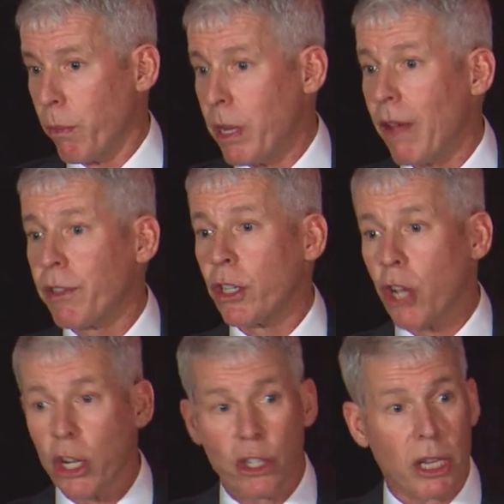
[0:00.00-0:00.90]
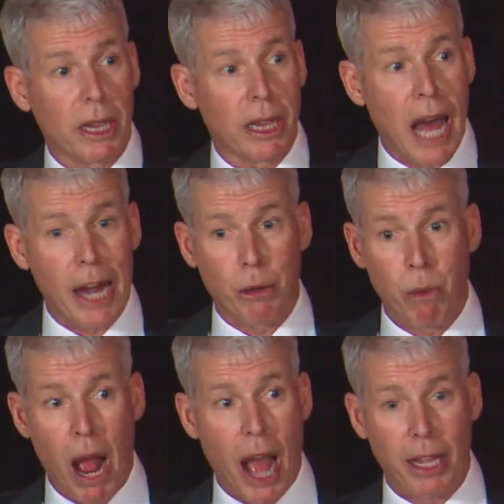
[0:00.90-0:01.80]
We have to touch a lot of
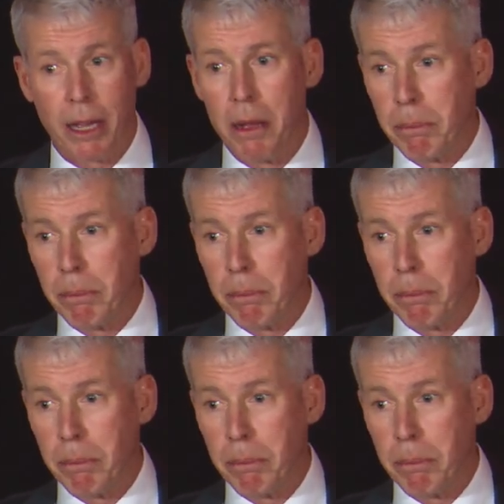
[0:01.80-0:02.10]
rock,